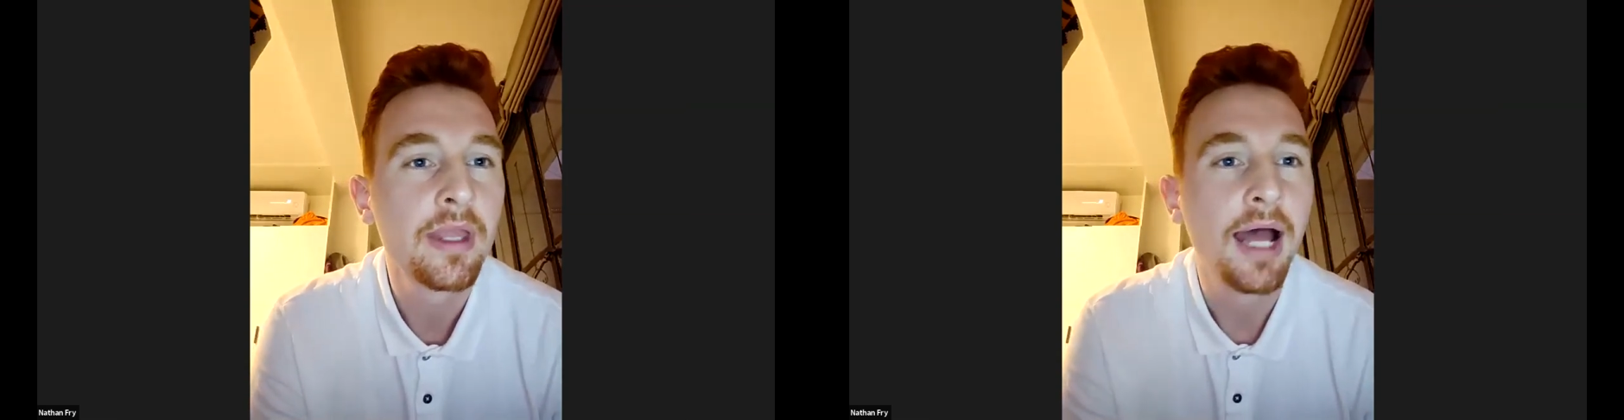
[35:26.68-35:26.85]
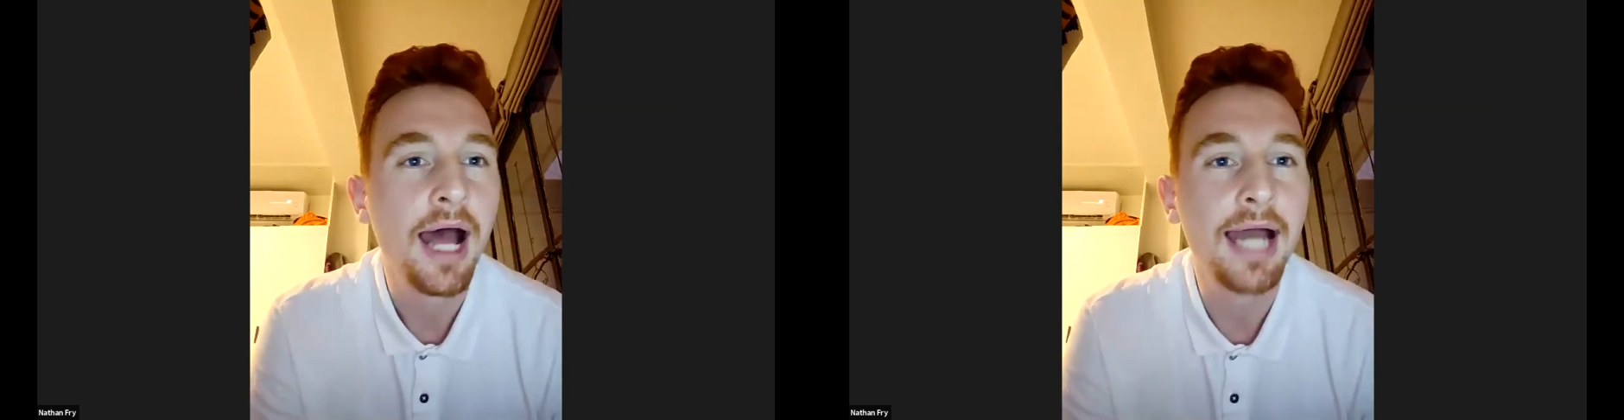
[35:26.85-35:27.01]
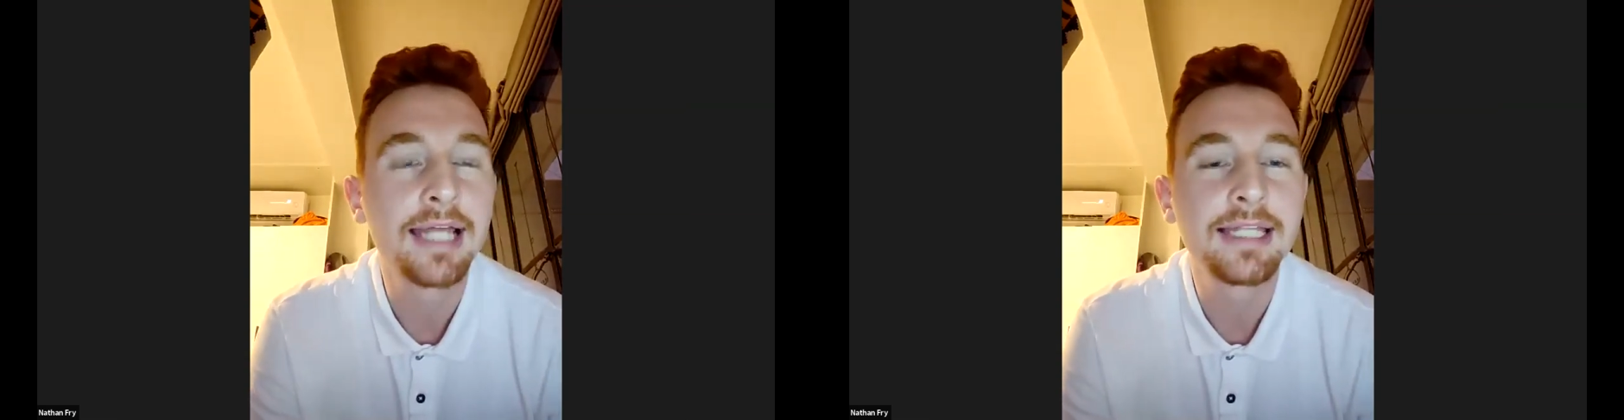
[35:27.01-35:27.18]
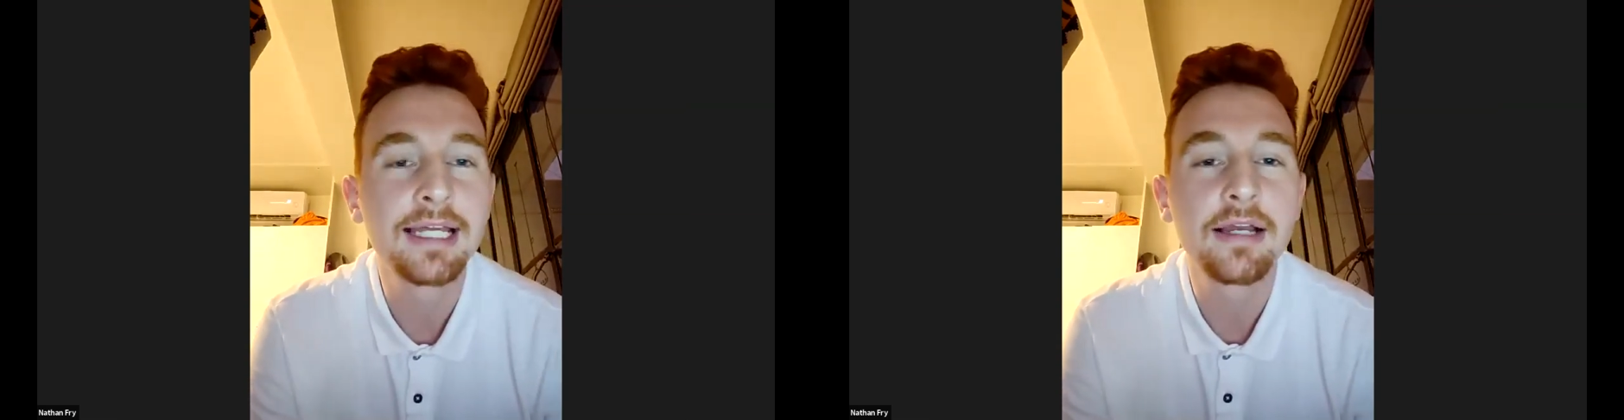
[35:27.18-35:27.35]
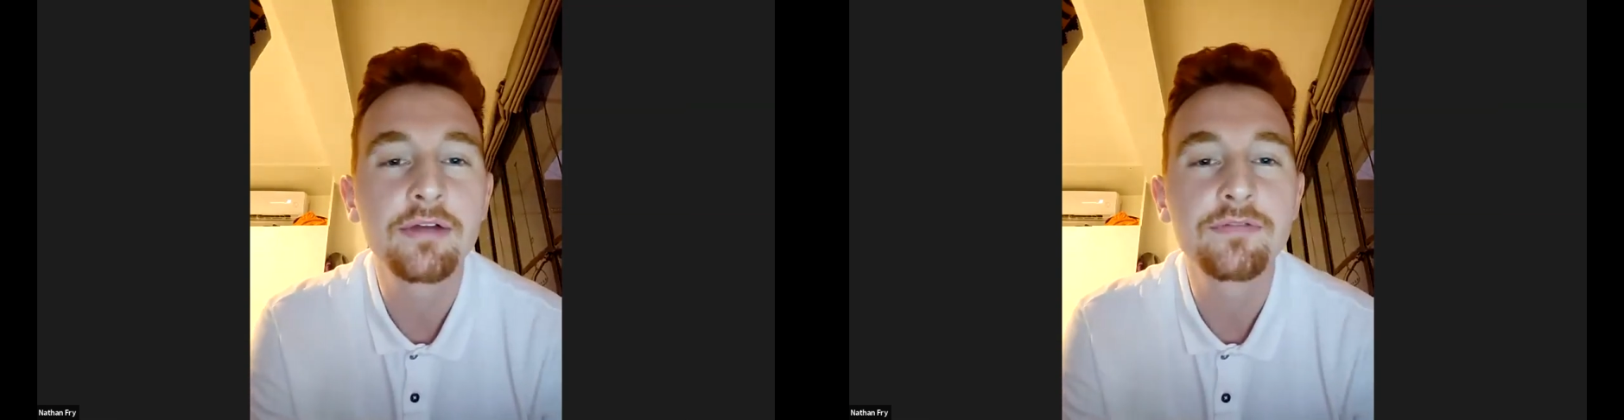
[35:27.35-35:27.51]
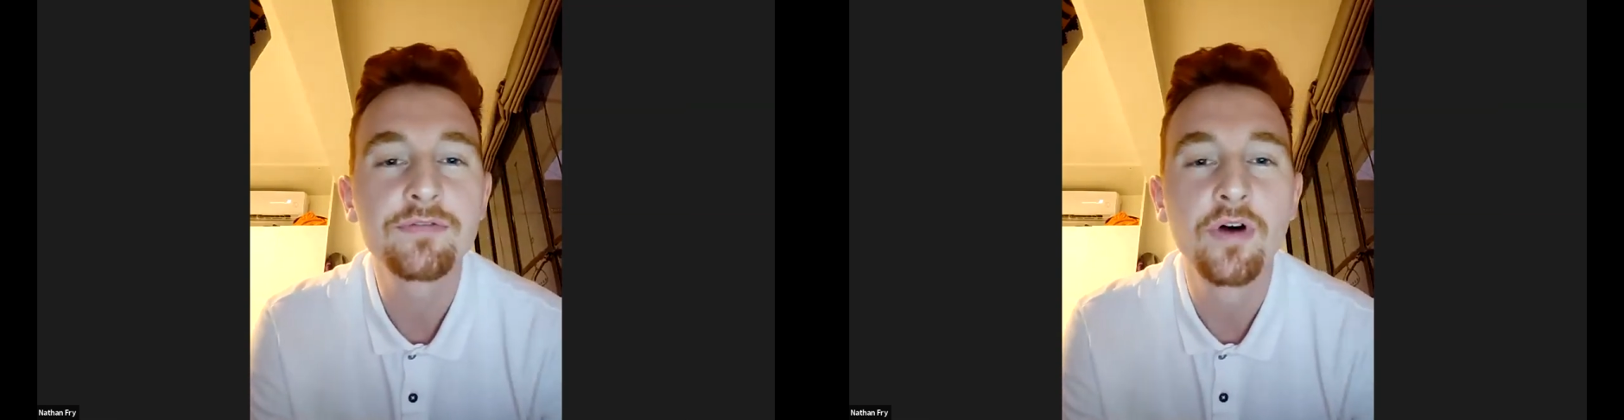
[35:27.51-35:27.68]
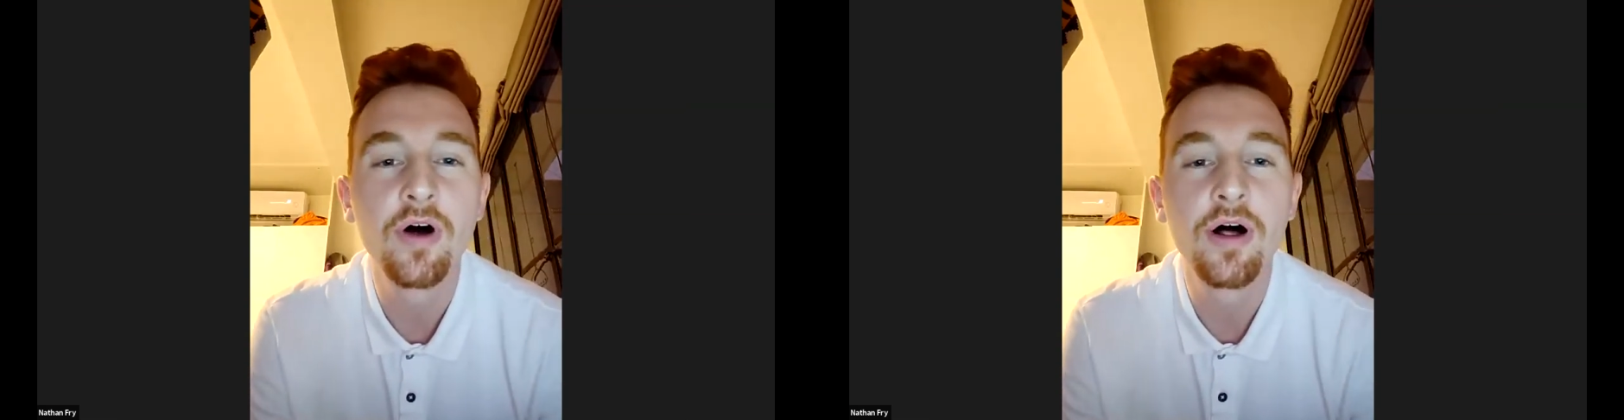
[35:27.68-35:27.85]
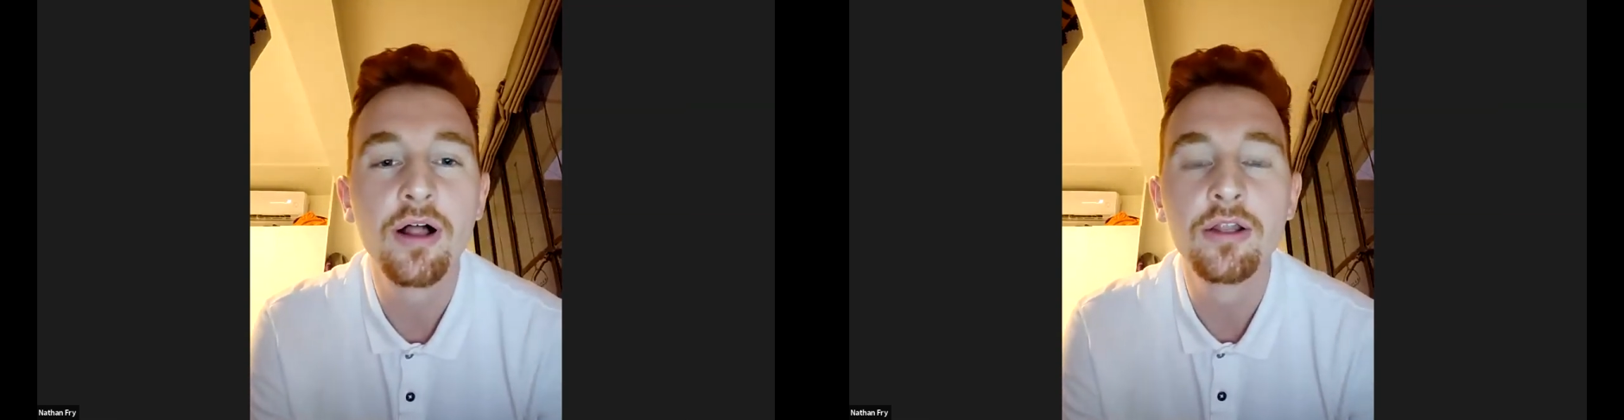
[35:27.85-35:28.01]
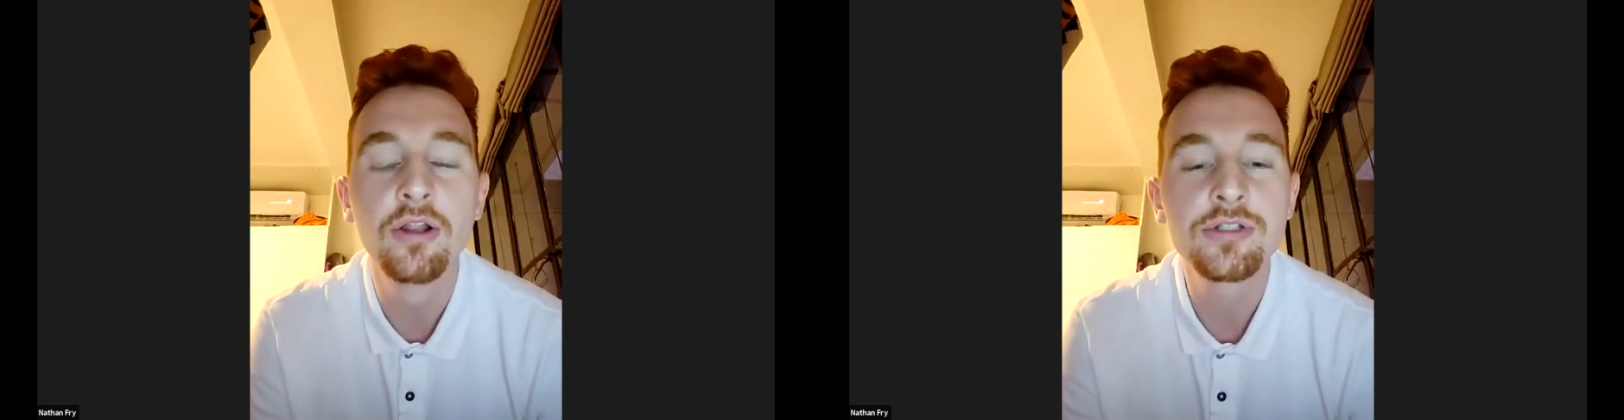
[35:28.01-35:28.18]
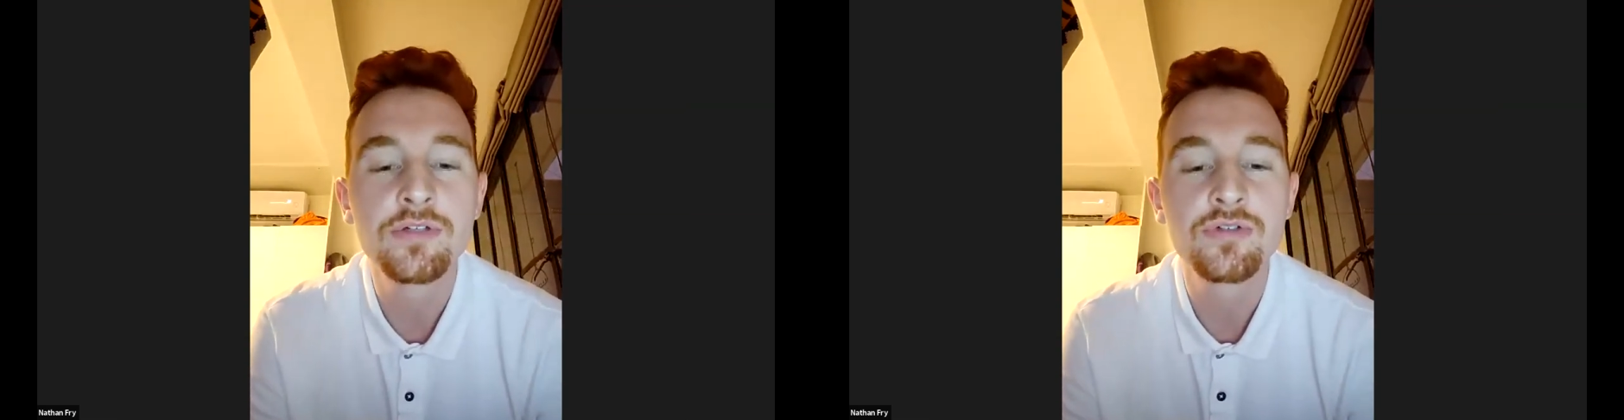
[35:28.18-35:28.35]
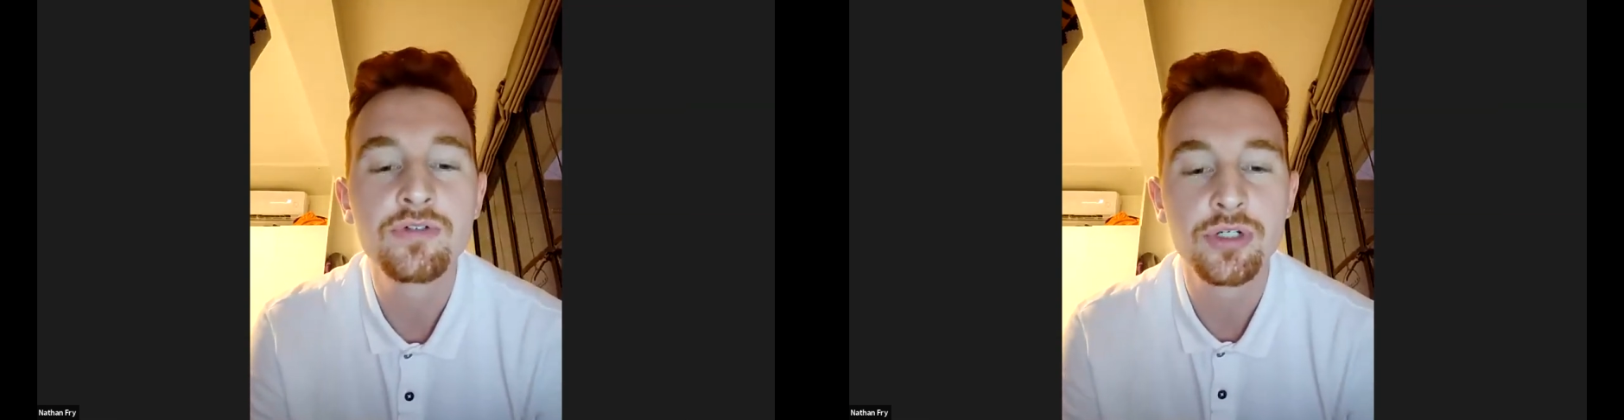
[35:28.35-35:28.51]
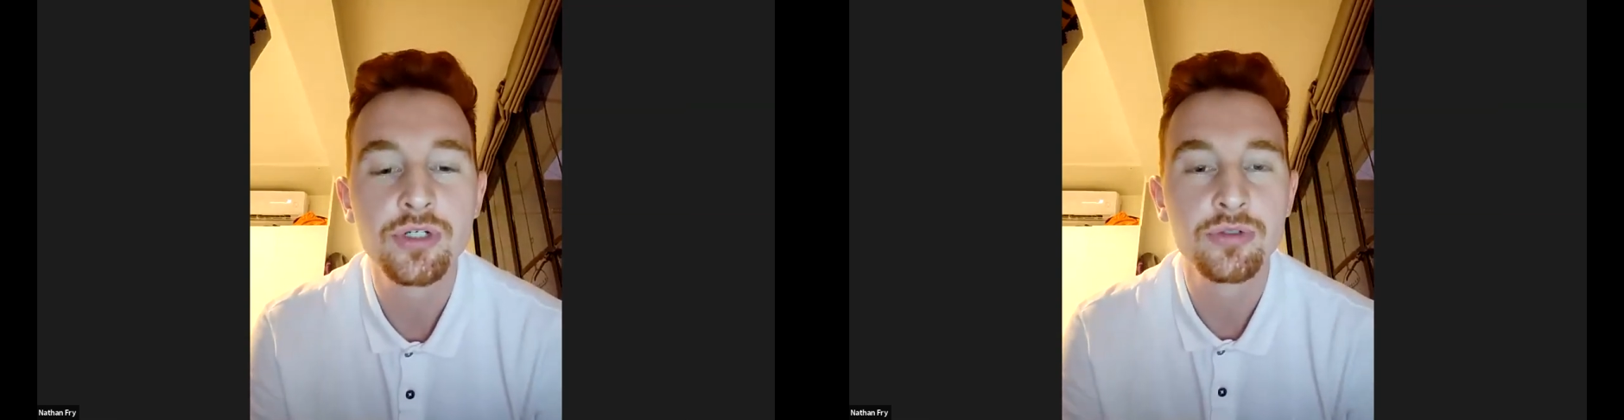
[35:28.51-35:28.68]
I think for a lot of
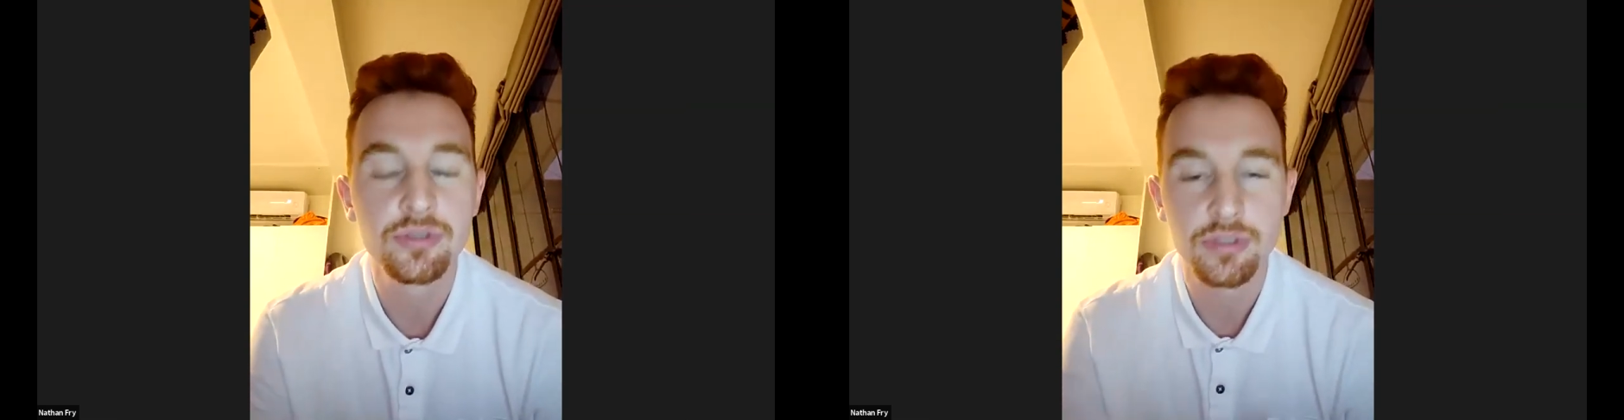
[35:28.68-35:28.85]
students,